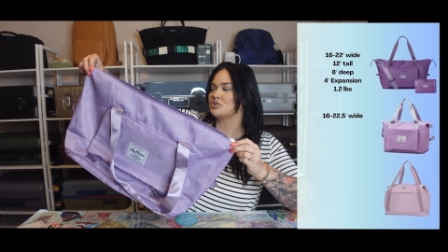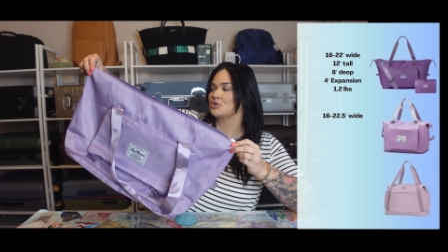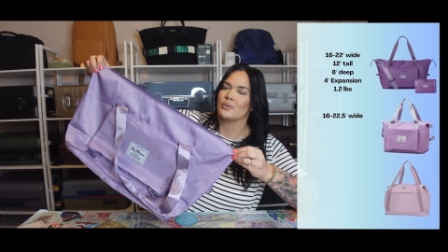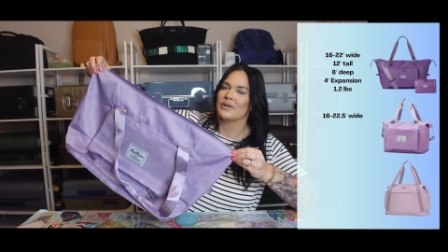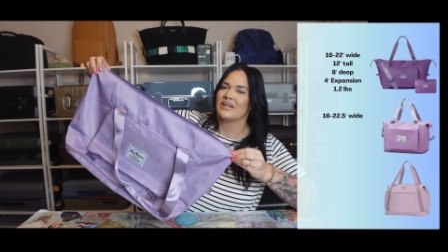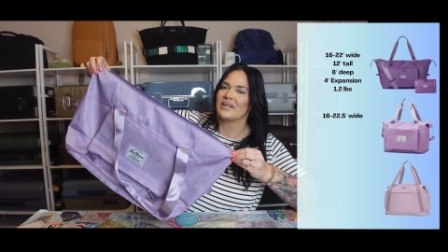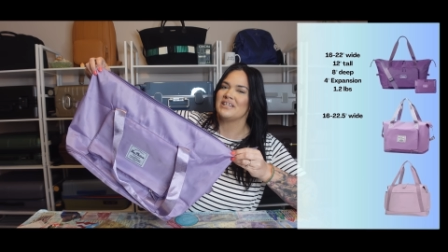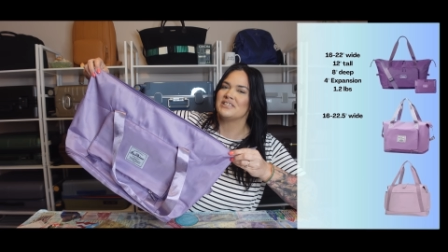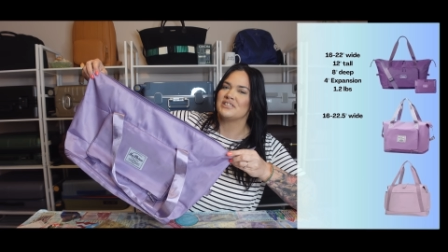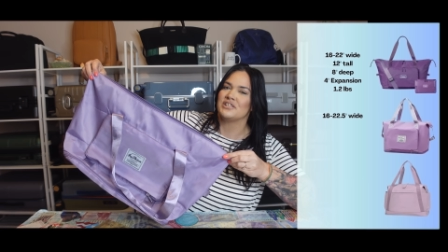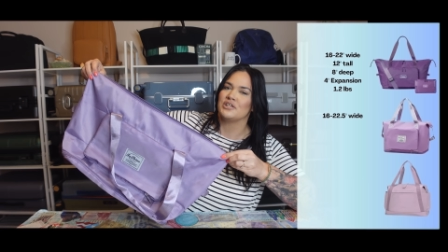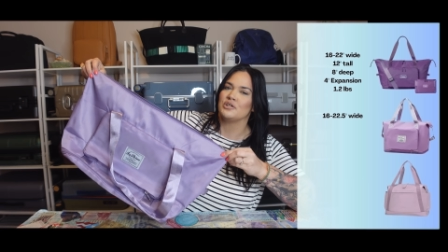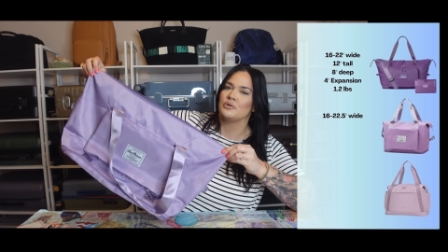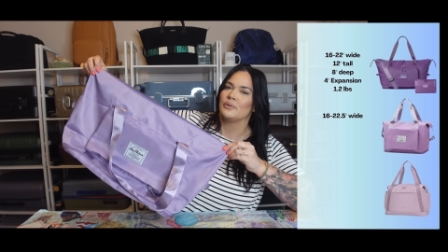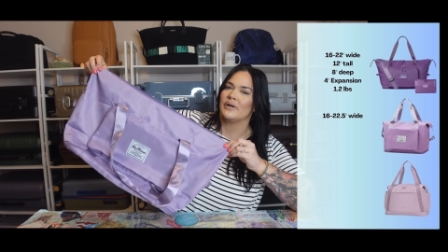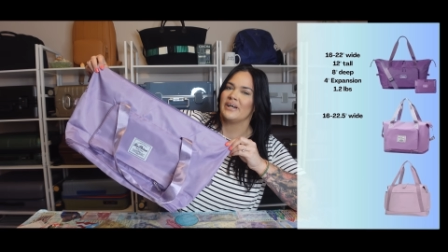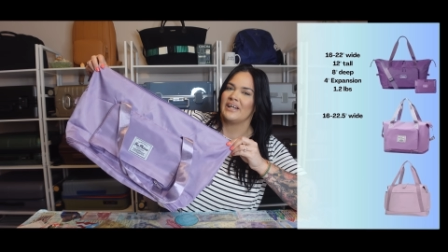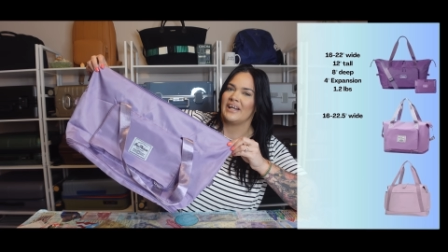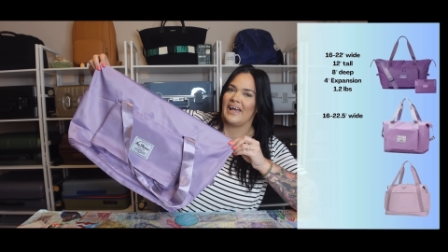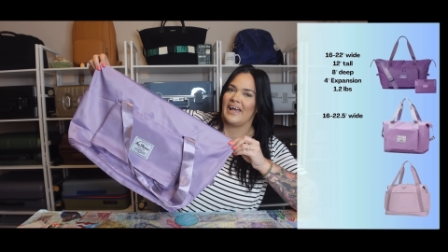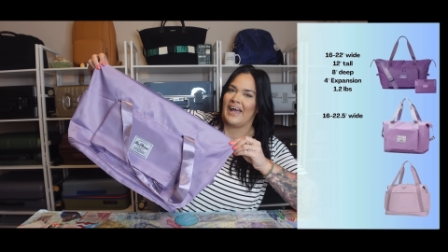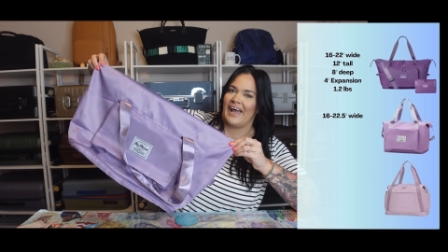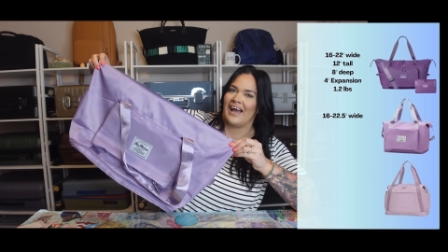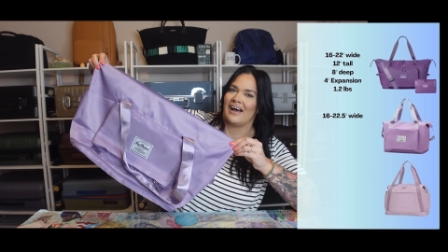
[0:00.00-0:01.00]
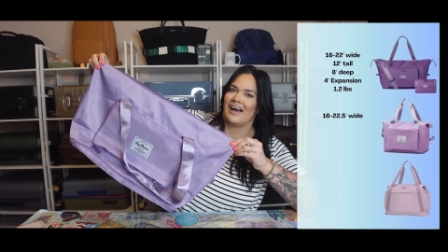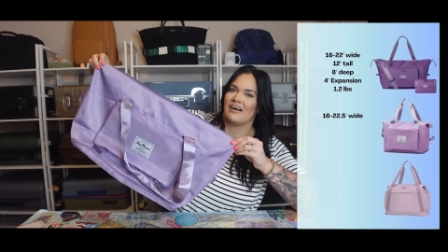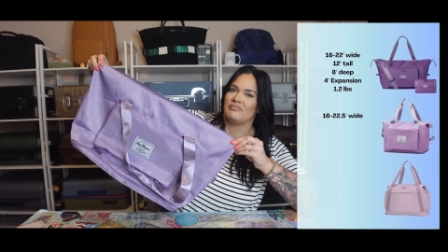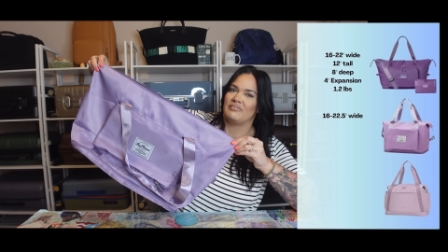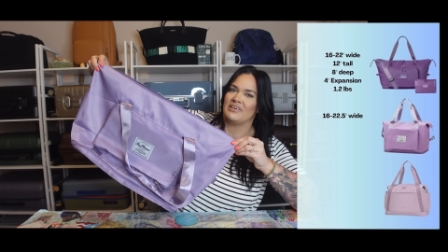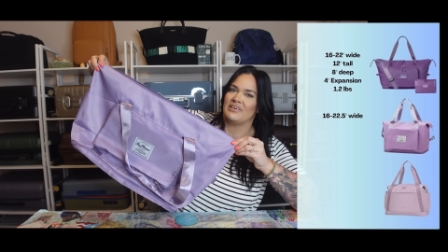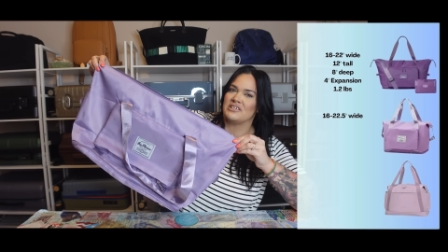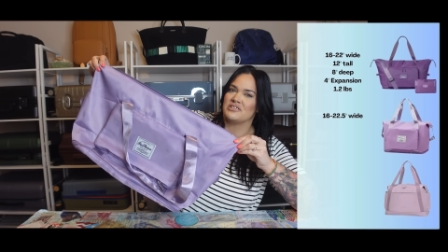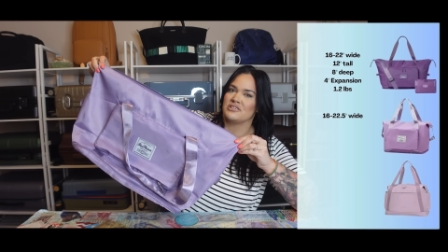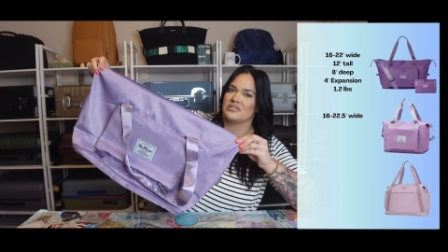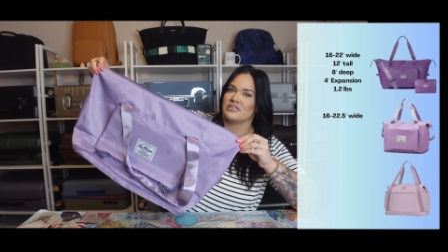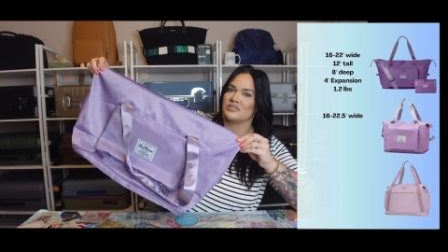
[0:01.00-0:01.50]
22.5
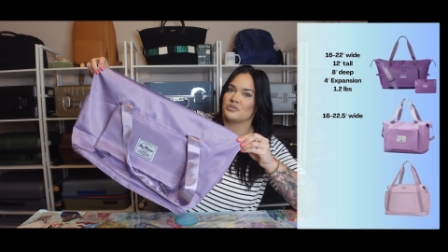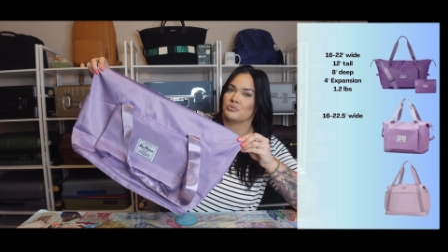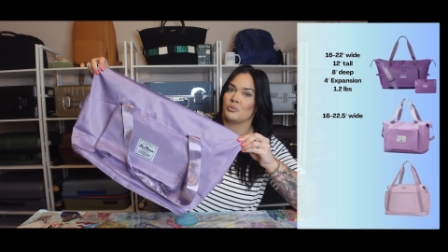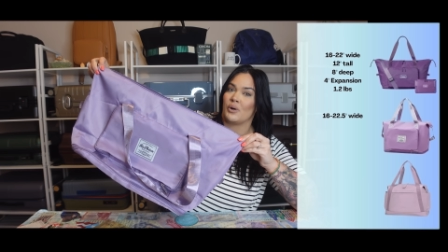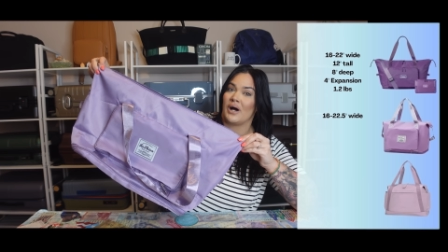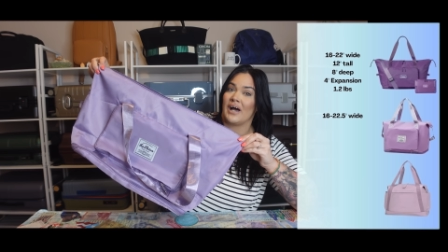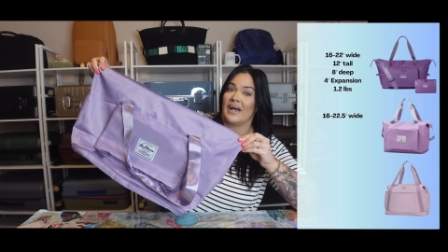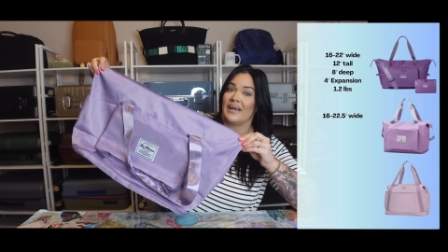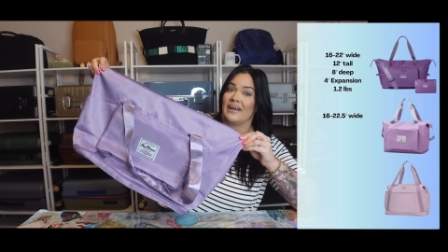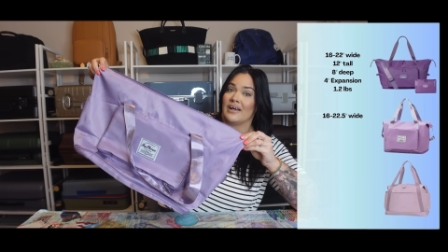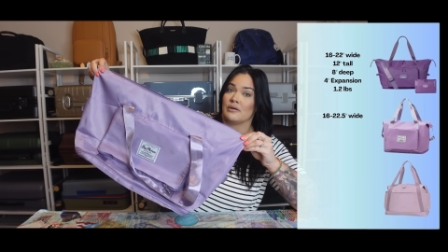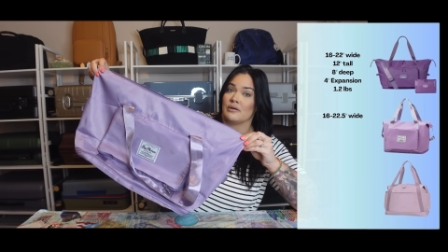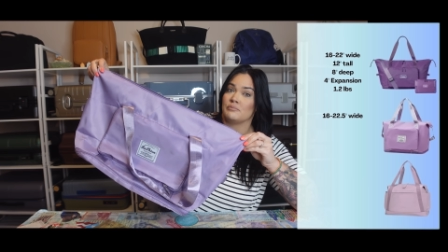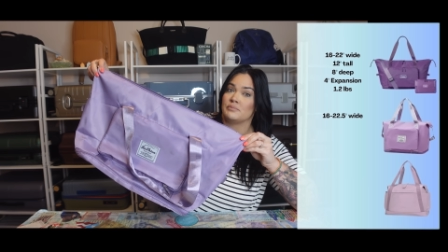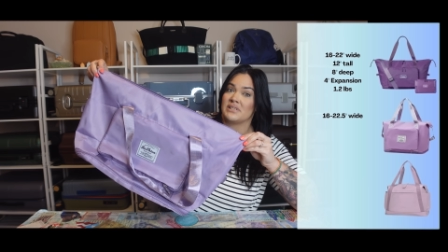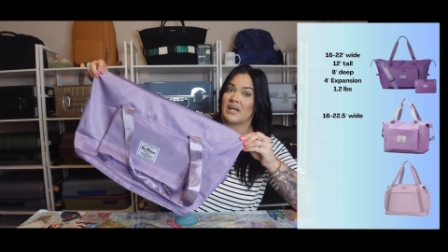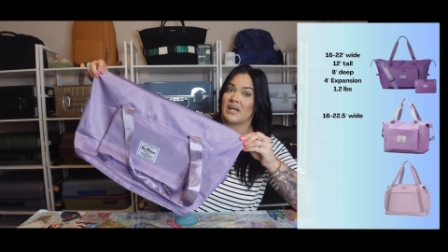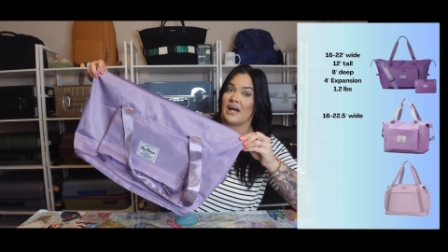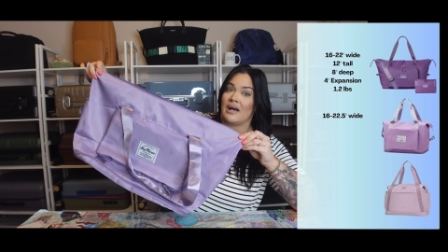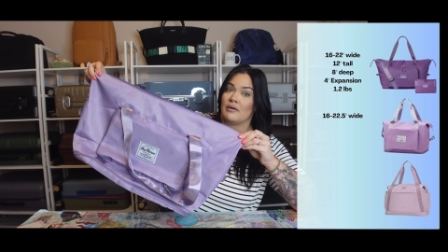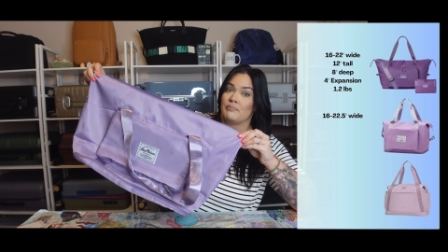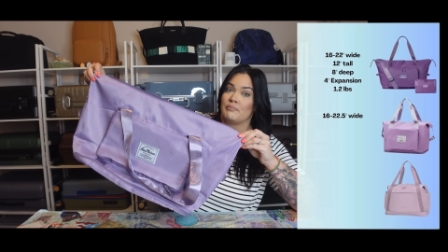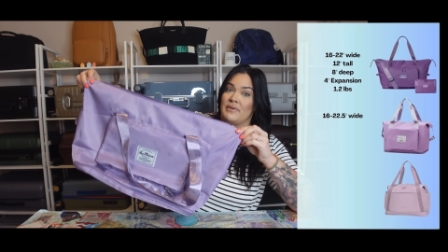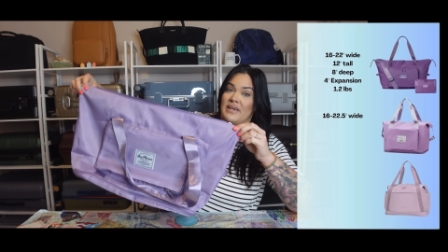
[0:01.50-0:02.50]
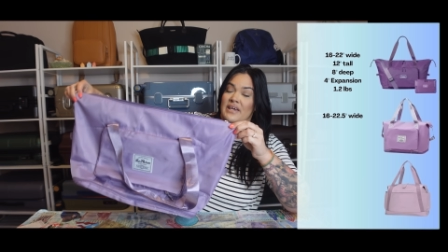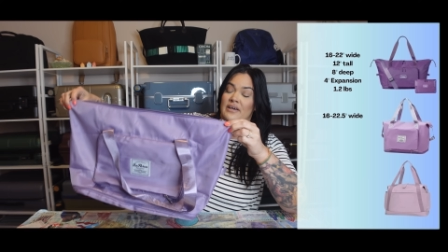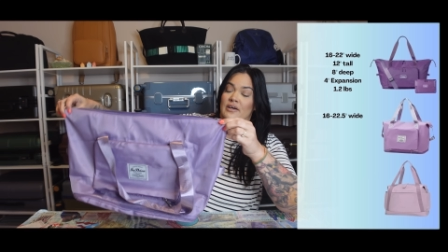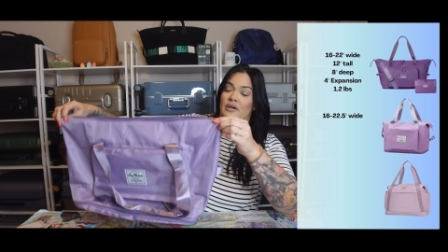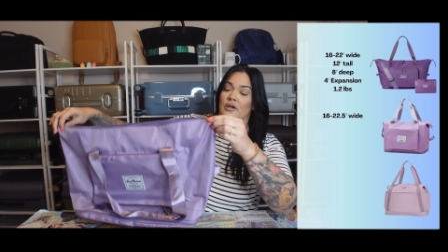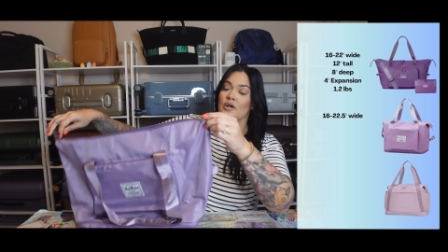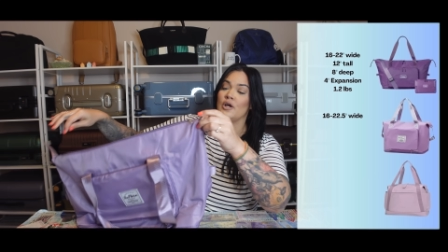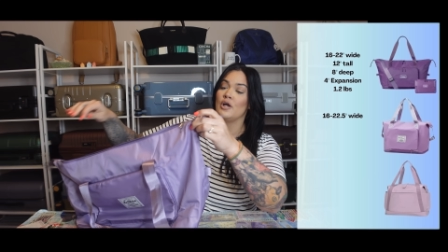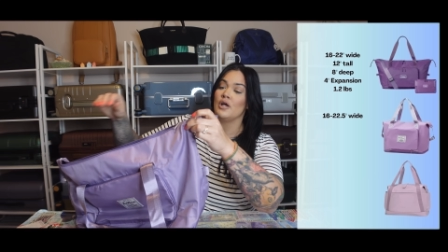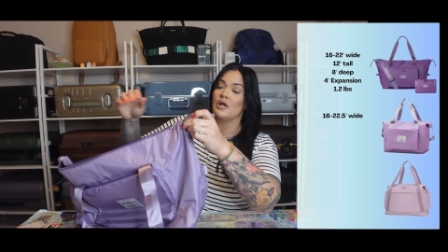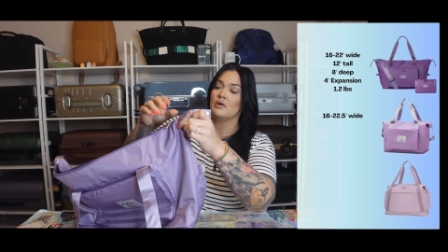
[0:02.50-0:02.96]
inches wide up top here,